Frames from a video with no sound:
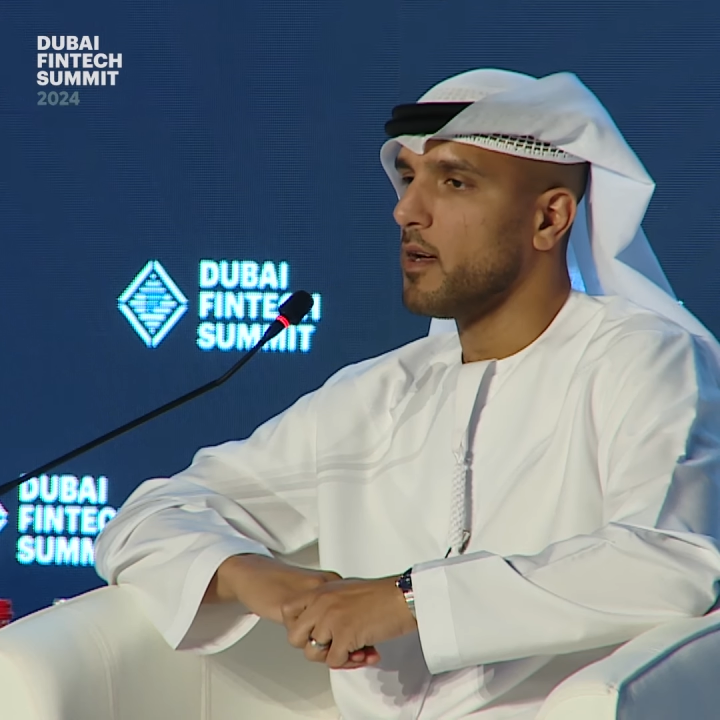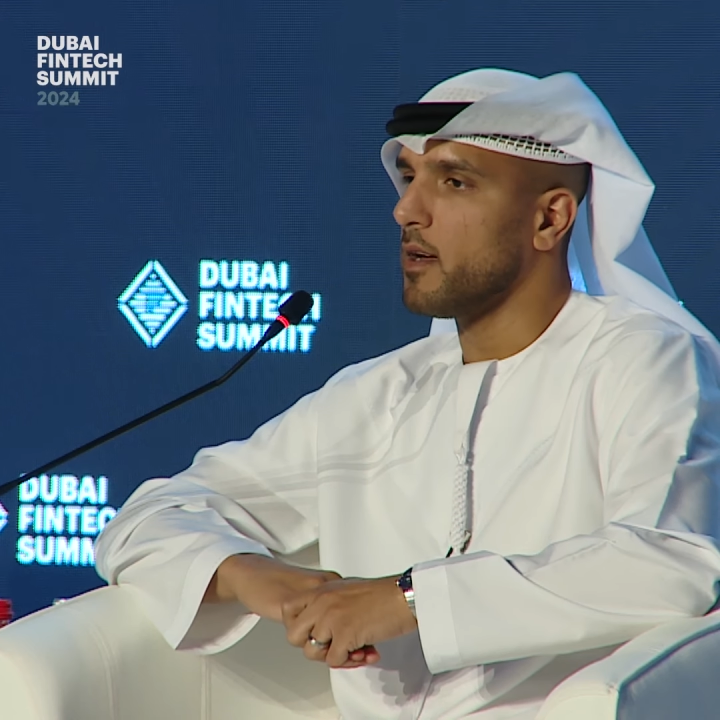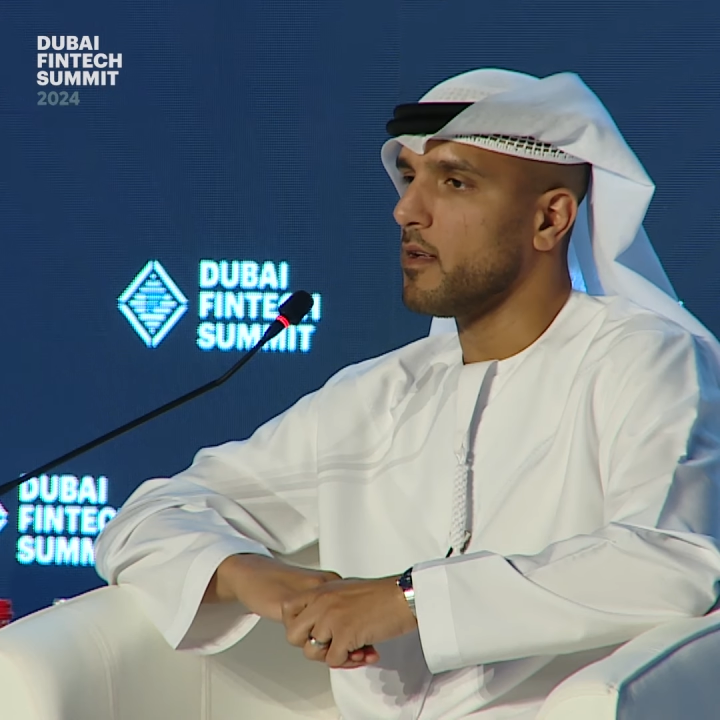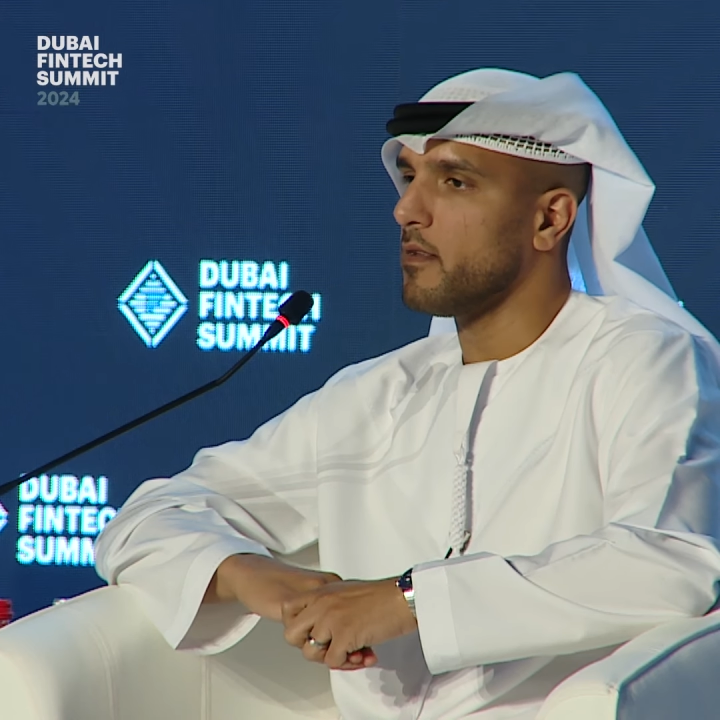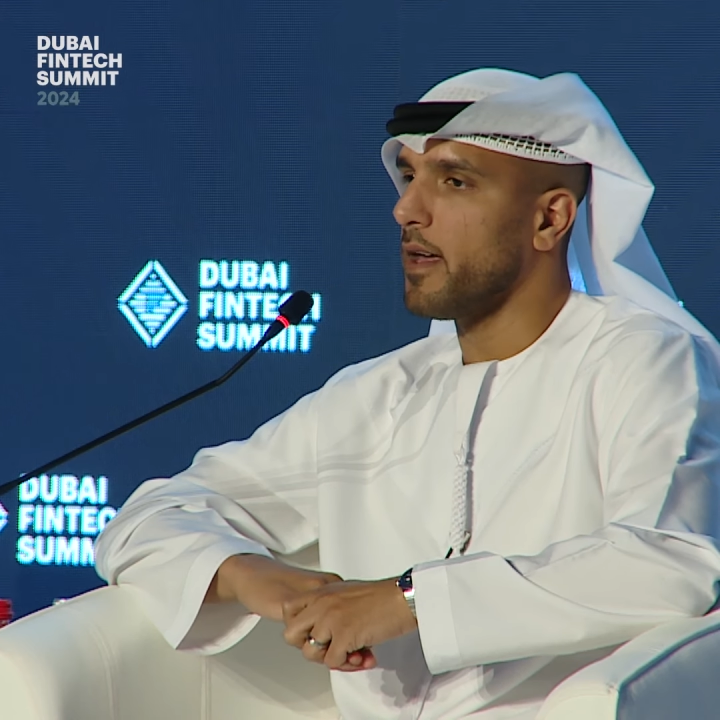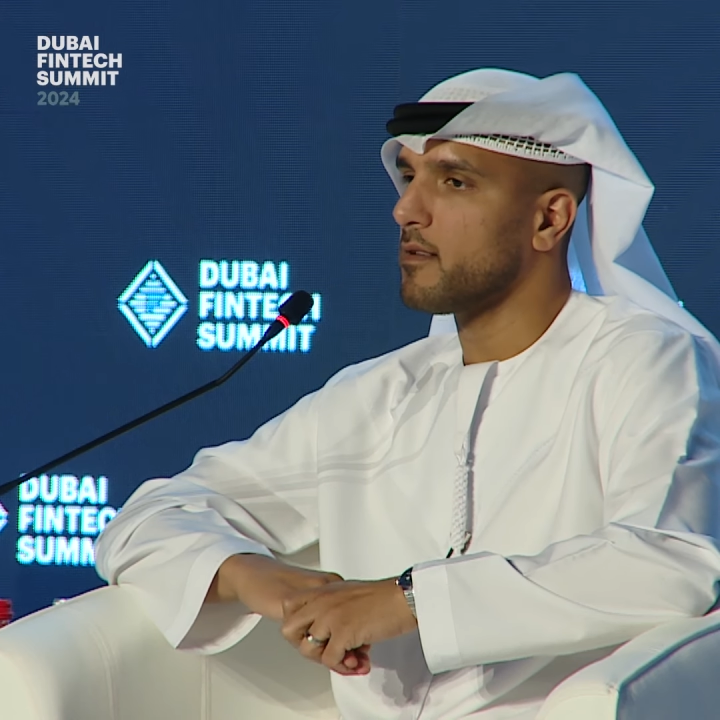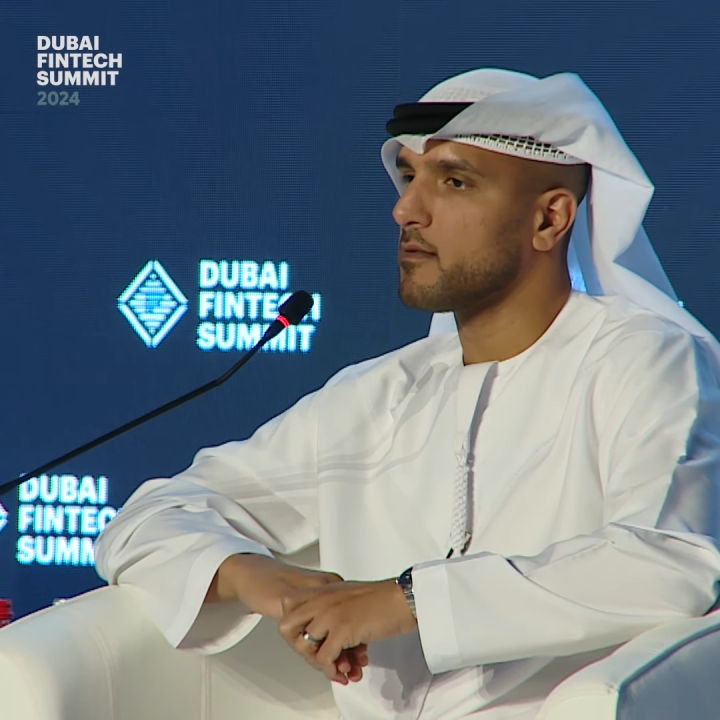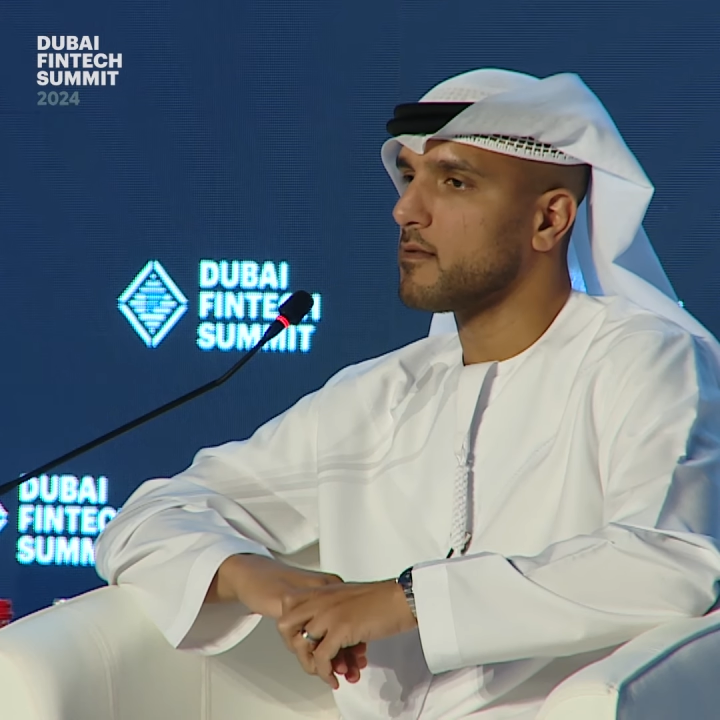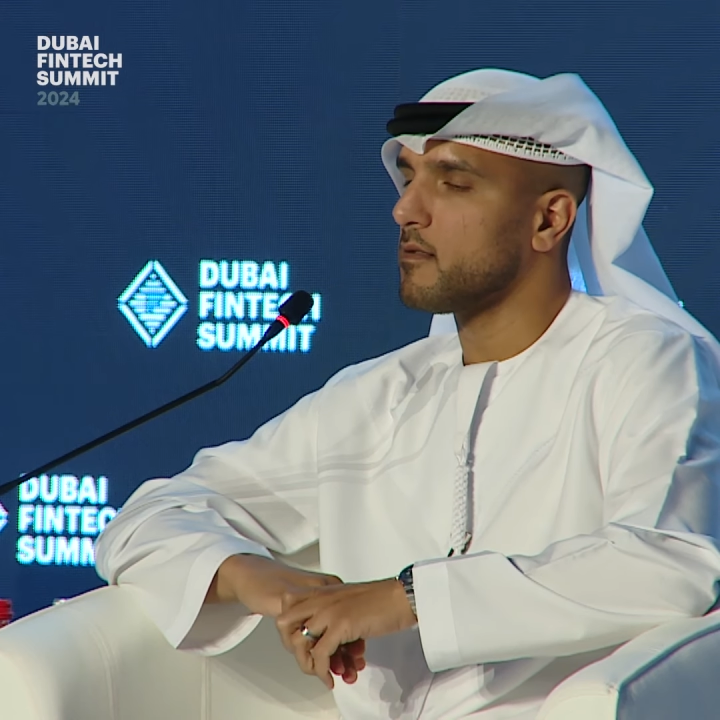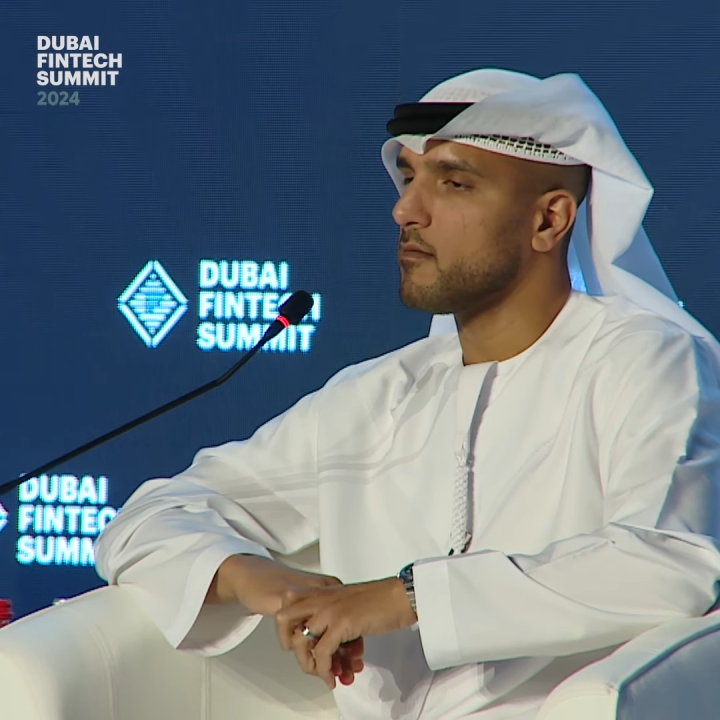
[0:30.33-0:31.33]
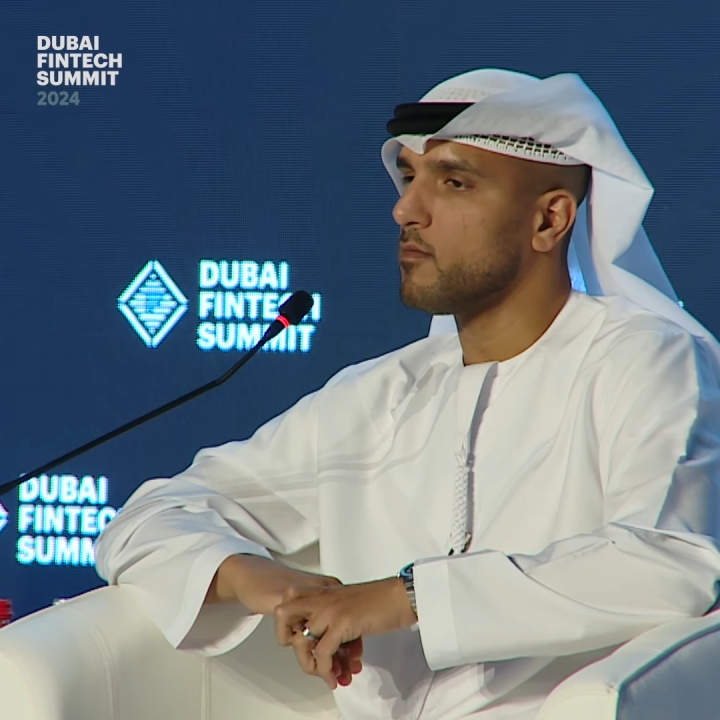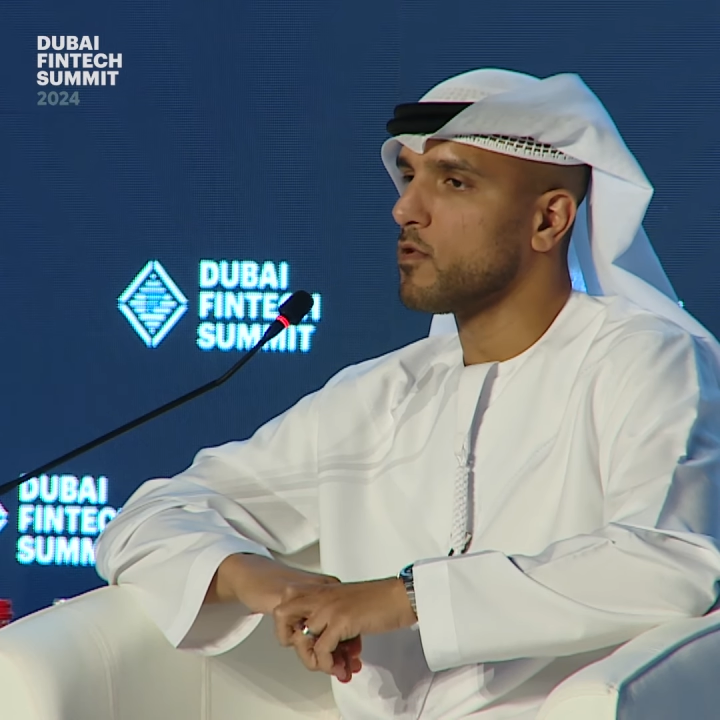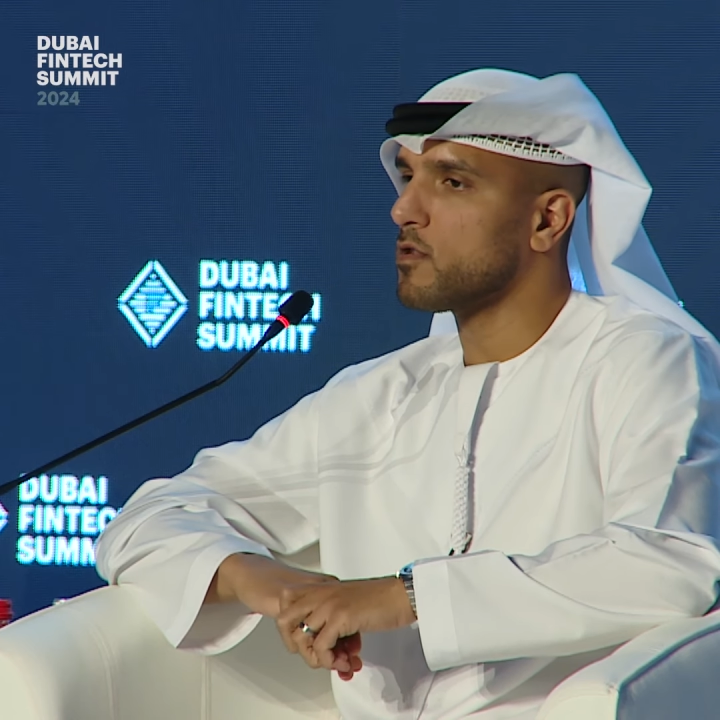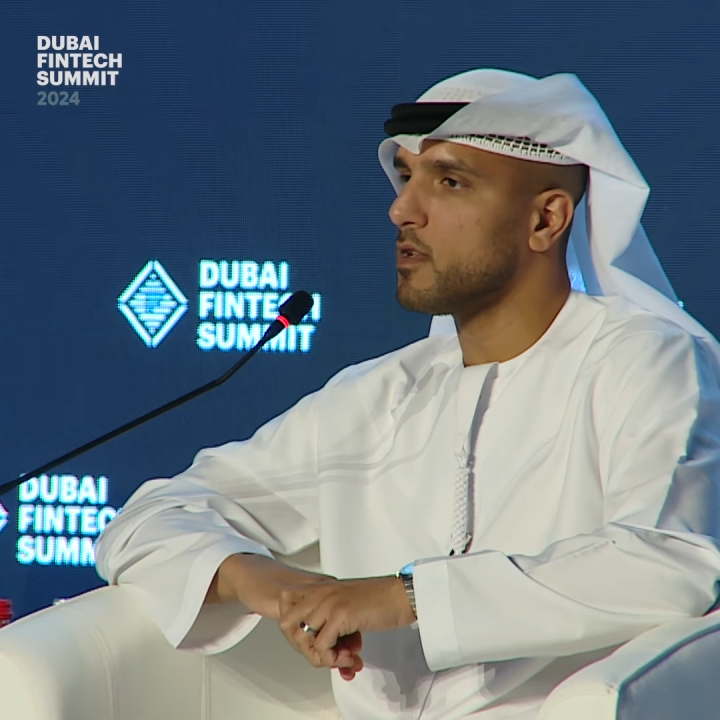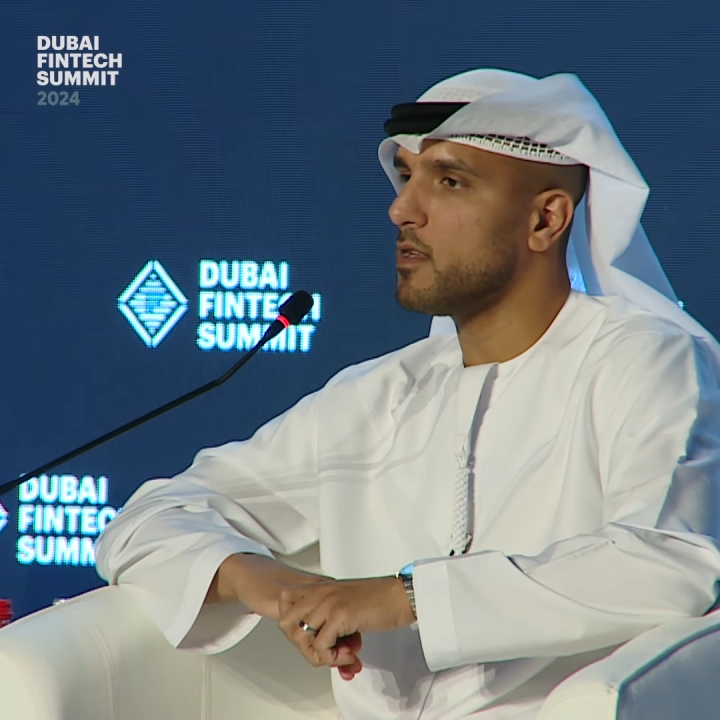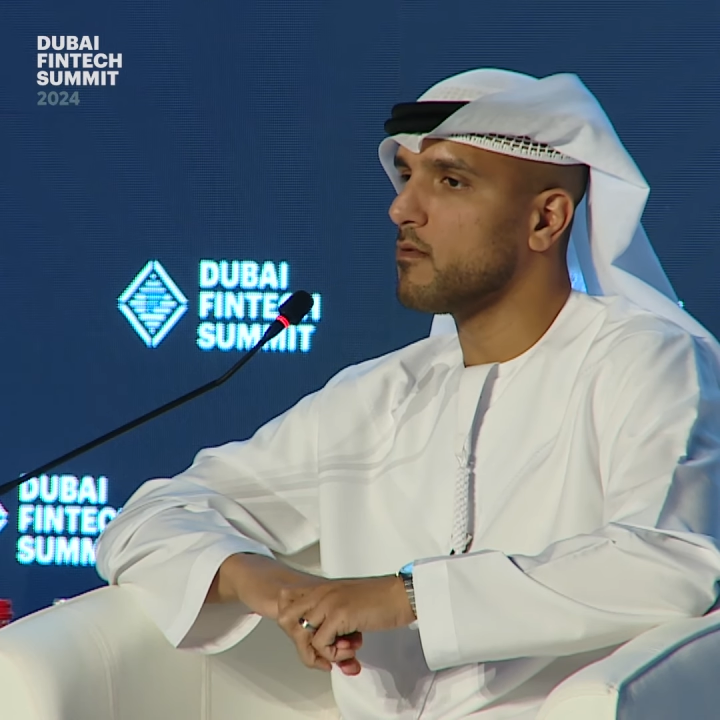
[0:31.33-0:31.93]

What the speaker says: and that's mostly